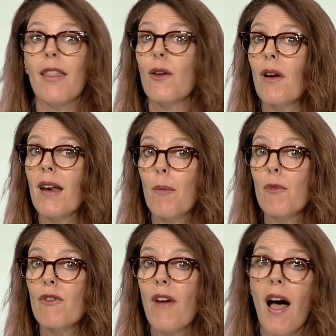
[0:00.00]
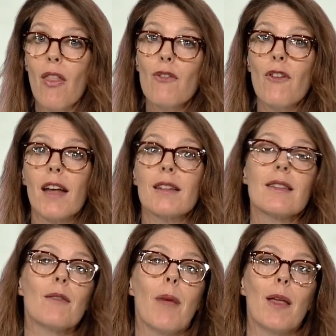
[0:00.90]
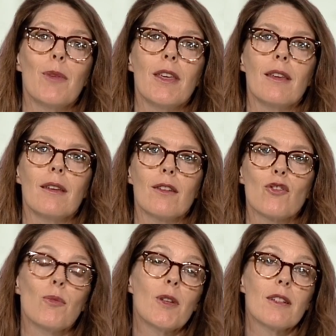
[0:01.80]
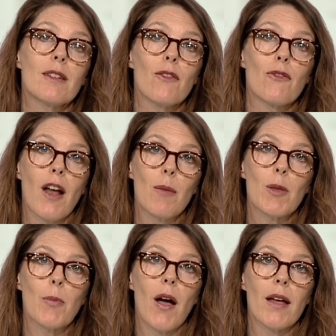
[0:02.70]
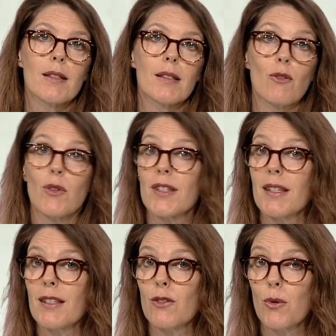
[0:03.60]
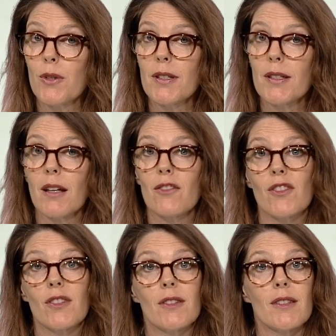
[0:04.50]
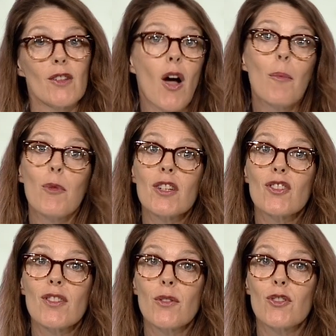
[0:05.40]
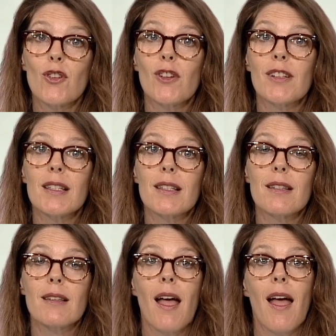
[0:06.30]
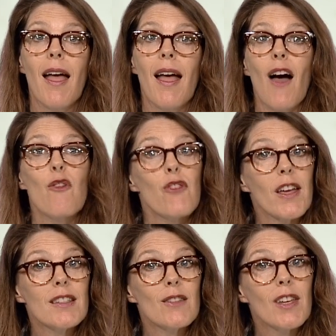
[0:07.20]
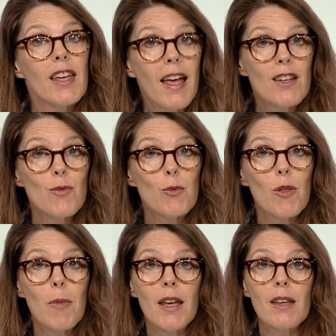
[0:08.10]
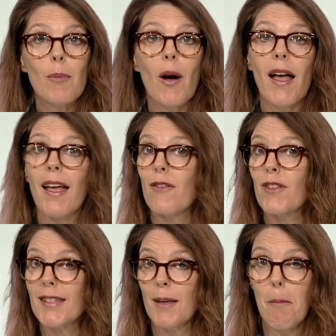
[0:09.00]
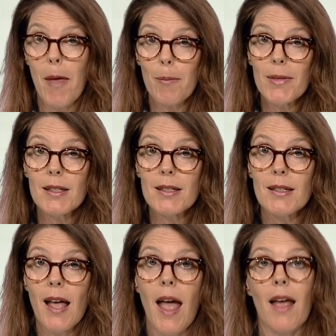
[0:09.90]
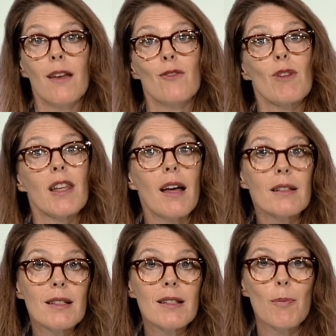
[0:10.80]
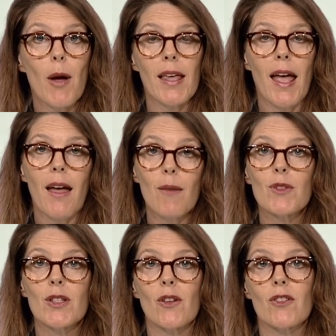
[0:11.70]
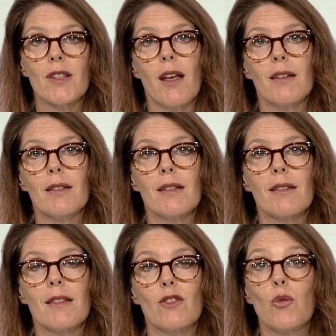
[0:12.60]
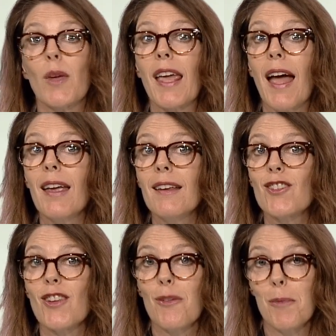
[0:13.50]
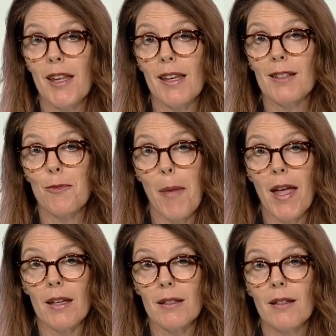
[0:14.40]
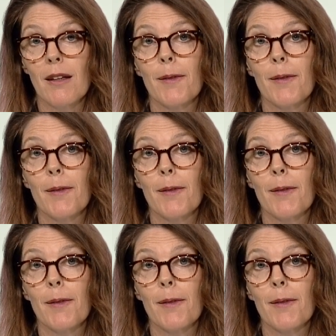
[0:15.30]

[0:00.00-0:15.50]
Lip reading: There are a number of other factors that may be attributed to the framing bias across these stories, such as time pressures on journalists, effective engagement with media by FSM members, and reluctance by CAM research scientists to engage in the media debate.